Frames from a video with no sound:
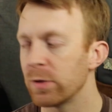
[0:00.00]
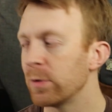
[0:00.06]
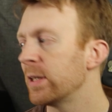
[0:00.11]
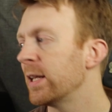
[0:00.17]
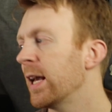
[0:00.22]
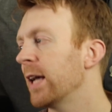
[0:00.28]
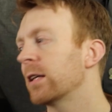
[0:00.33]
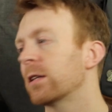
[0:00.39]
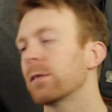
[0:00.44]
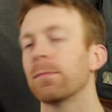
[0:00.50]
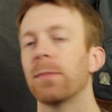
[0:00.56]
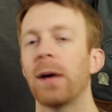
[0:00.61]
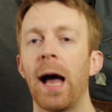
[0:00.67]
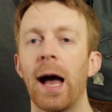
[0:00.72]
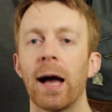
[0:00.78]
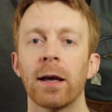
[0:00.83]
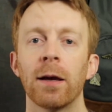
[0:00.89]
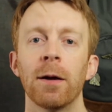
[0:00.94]
He takes him
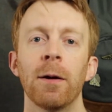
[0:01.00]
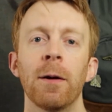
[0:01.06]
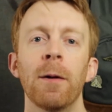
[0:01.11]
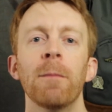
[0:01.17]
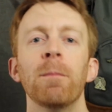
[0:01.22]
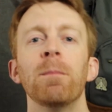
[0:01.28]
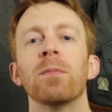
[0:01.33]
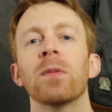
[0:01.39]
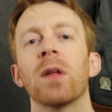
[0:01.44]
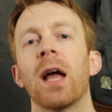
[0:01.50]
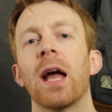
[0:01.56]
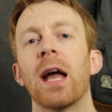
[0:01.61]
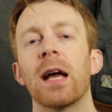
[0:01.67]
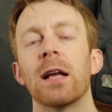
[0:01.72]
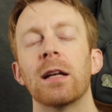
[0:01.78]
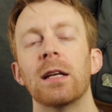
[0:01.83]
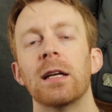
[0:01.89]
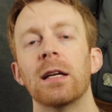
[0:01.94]
back,
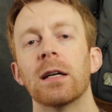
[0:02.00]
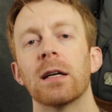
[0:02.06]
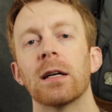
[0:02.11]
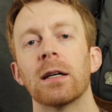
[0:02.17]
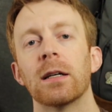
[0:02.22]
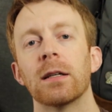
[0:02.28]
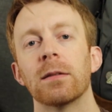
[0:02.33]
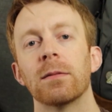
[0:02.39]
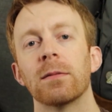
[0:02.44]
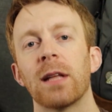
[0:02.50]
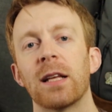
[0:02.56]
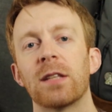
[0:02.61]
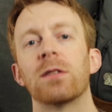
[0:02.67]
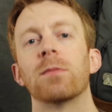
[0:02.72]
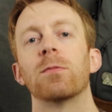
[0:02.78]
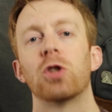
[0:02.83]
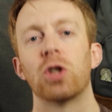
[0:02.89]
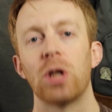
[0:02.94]
and he lets
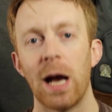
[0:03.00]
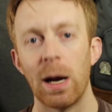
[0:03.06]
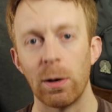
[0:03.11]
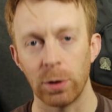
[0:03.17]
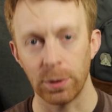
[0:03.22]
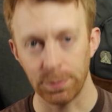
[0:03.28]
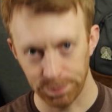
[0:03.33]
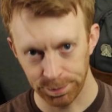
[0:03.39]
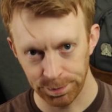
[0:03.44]
him shower.